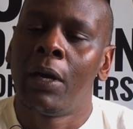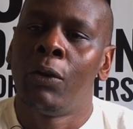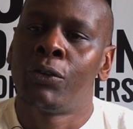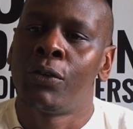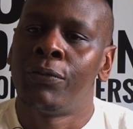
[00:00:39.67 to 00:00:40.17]
a
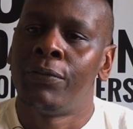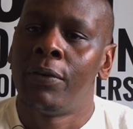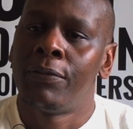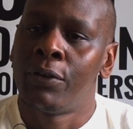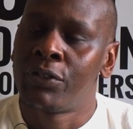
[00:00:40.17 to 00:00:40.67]
lot of
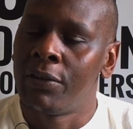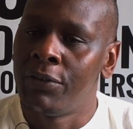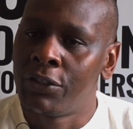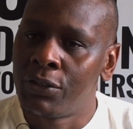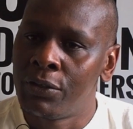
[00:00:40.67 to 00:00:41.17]
forced
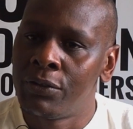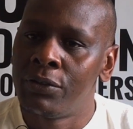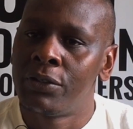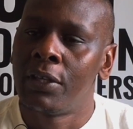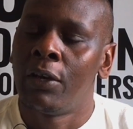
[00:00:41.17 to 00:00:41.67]

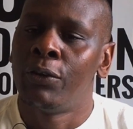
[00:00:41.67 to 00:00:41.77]
evictions,